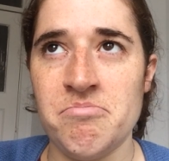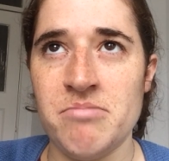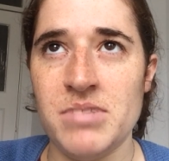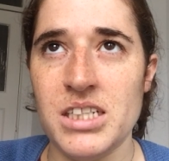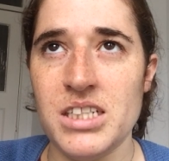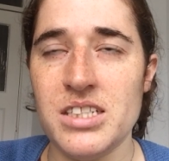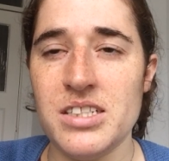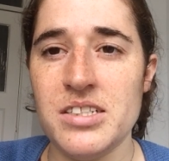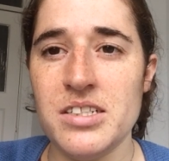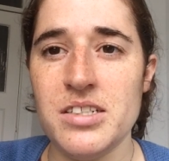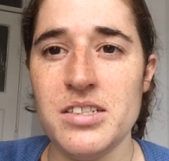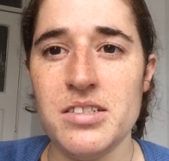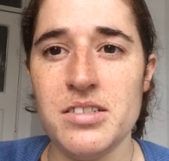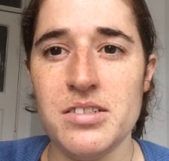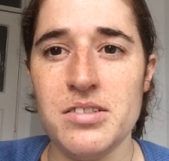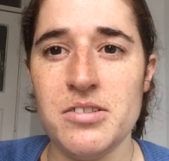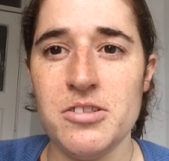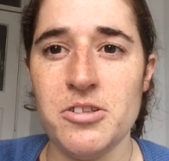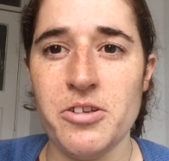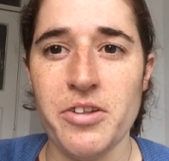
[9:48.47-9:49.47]
is this
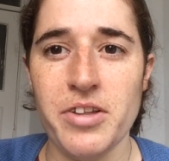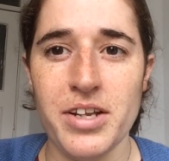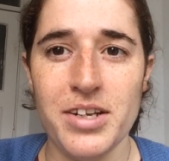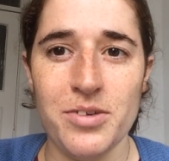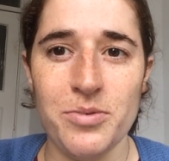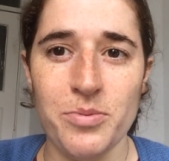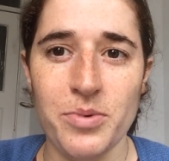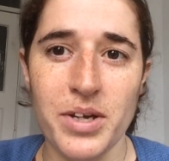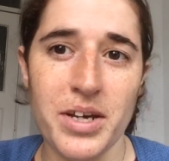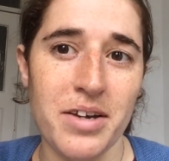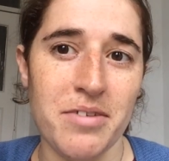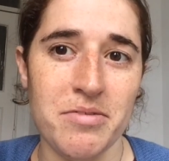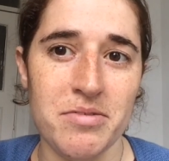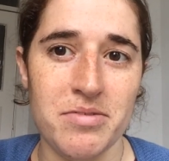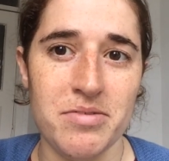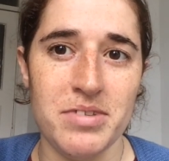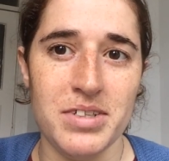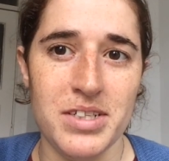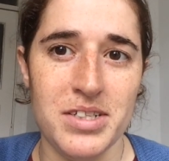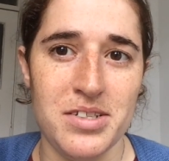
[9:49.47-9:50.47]
so that we can
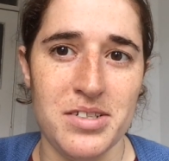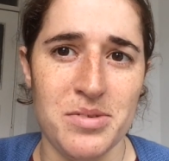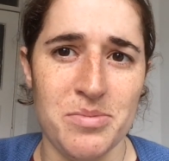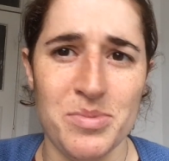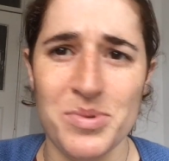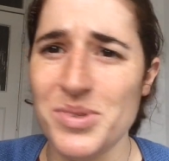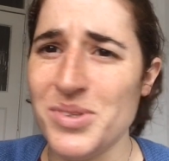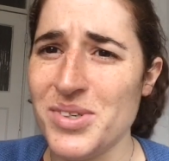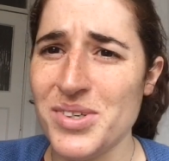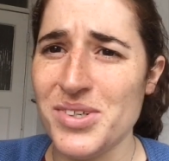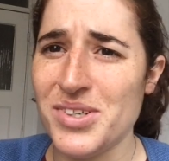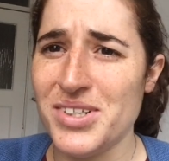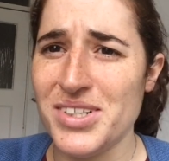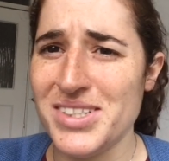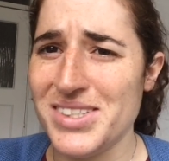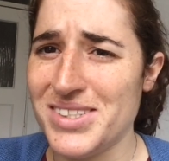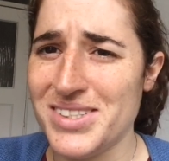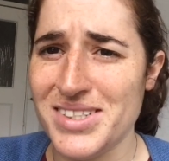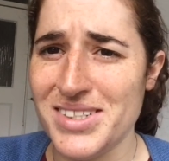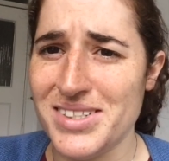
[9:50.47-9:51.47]
finish the book, or
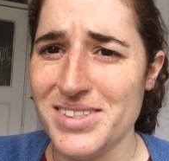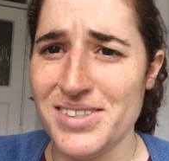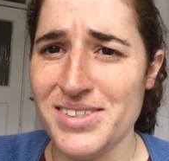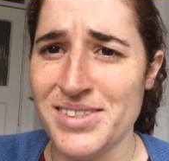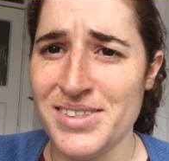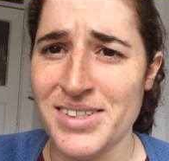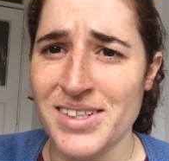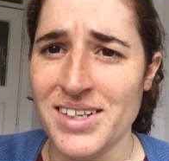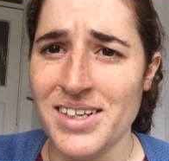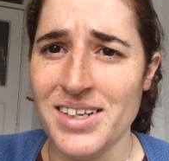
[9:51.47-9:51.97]
is this